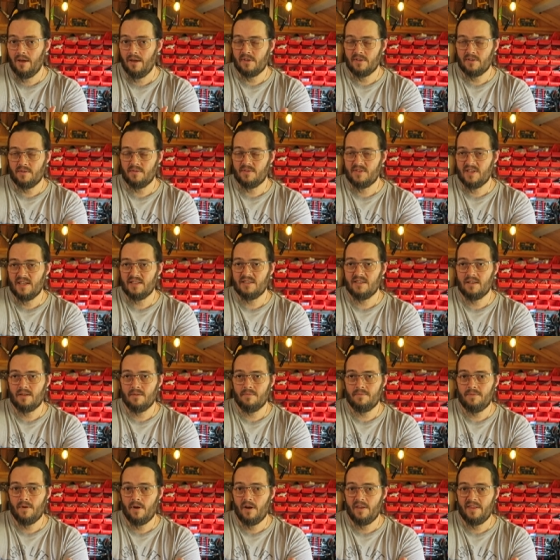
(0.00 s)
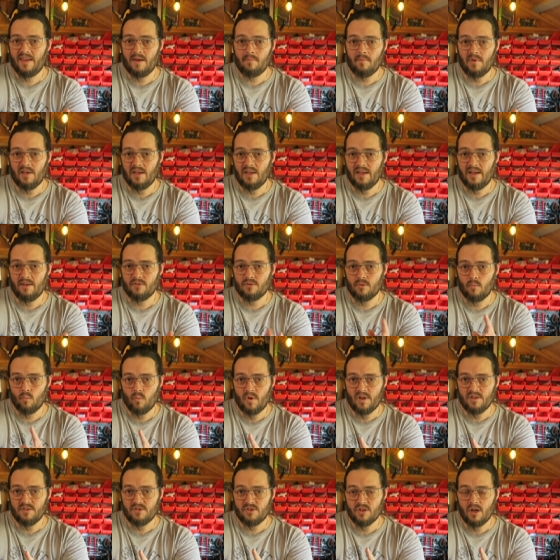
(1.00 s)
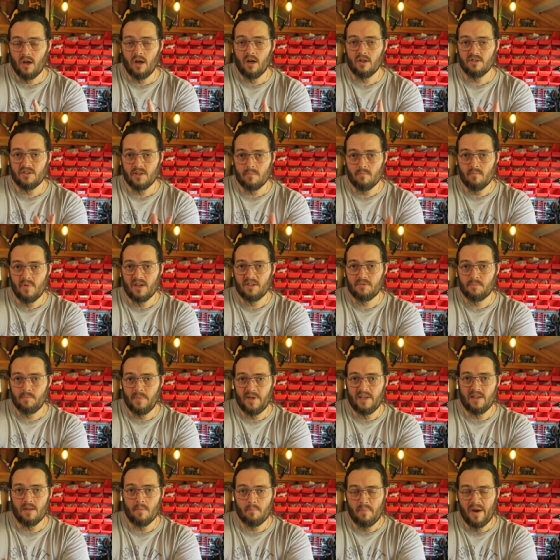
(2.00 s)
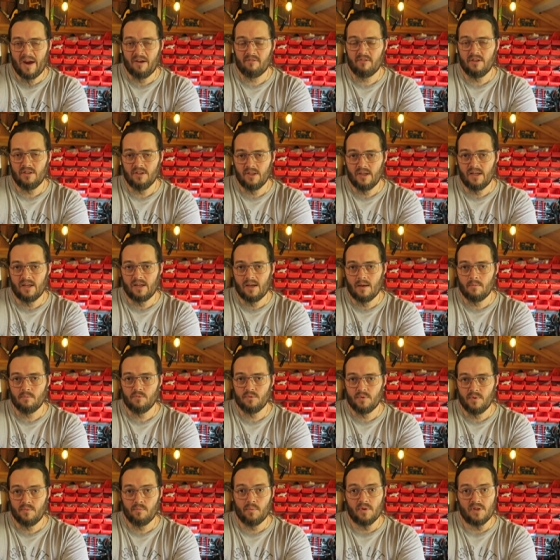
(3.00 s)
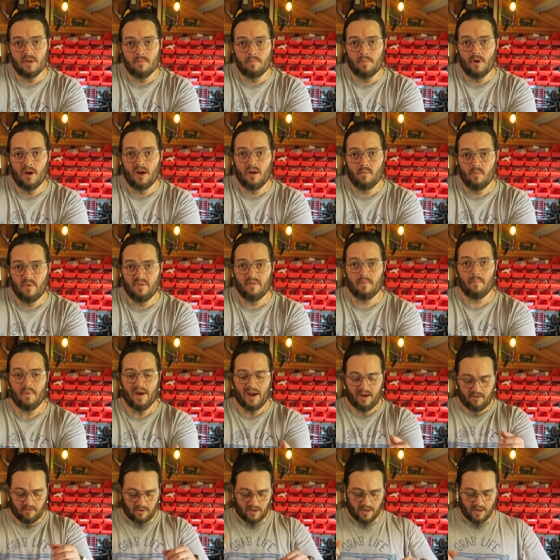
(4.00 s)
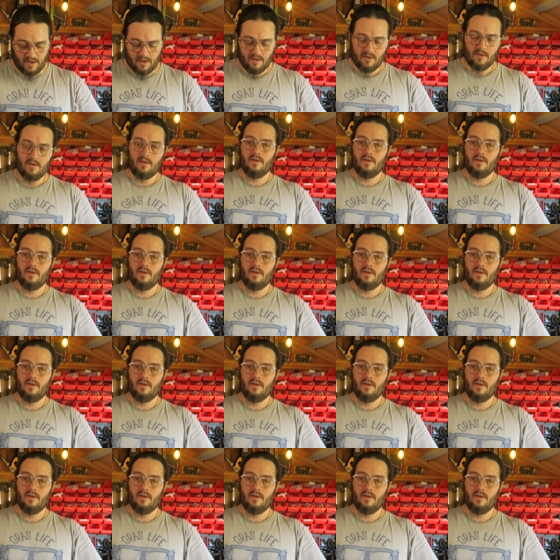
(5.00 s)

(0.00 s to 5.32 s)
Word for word: Because if it says it can fire that many nails on 1 charge, it must mean the battery that it comes with when you buy it with a battery.